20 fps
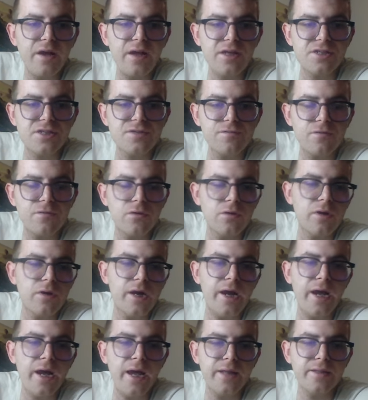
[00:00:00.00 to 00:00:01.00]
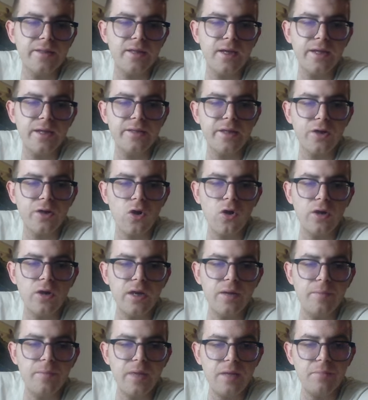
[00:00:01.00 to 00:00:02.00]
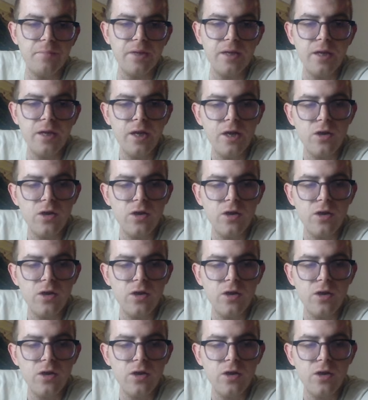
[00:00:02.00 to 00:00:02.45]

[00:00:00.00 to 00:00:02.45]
h4, and later on maybe